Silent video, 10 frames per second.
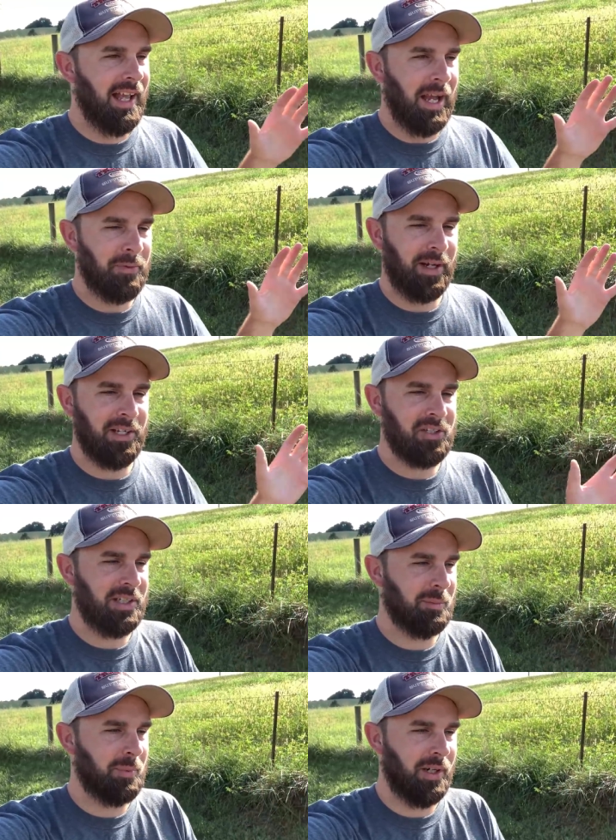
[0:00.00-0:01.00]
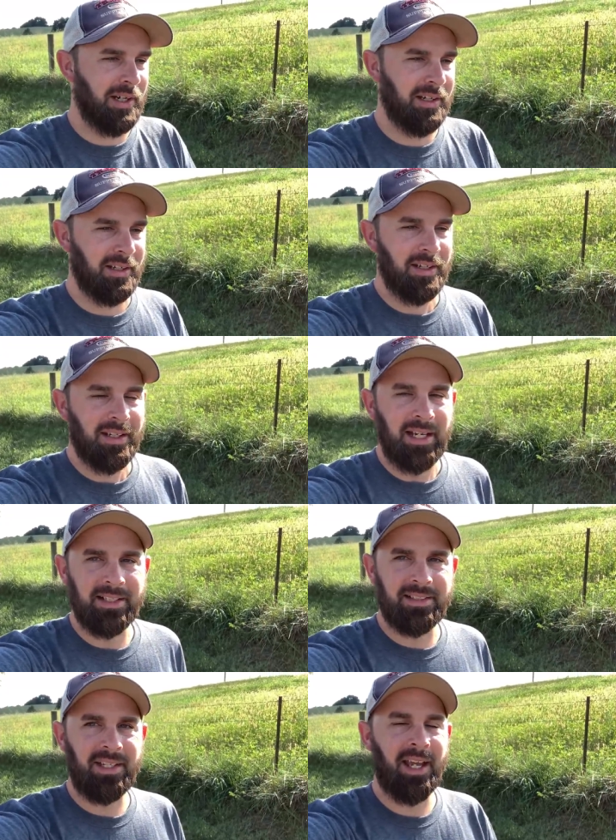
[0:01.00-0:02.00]
i was like i just need a break
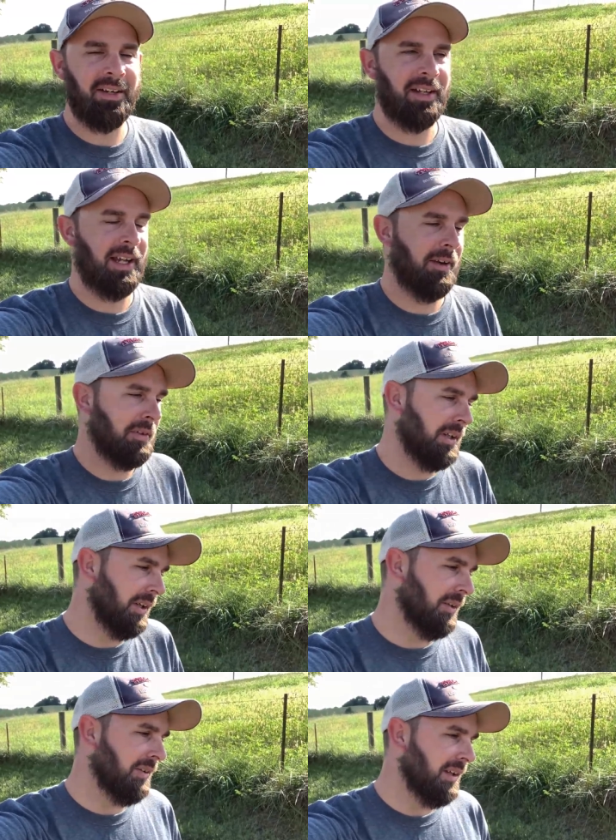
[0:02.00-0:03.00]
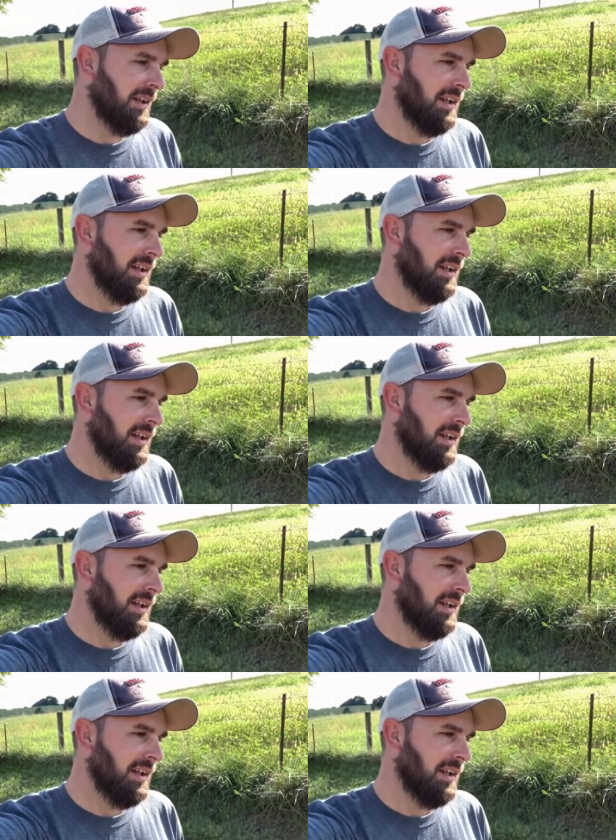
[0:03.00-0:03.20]
it's saturday afternoon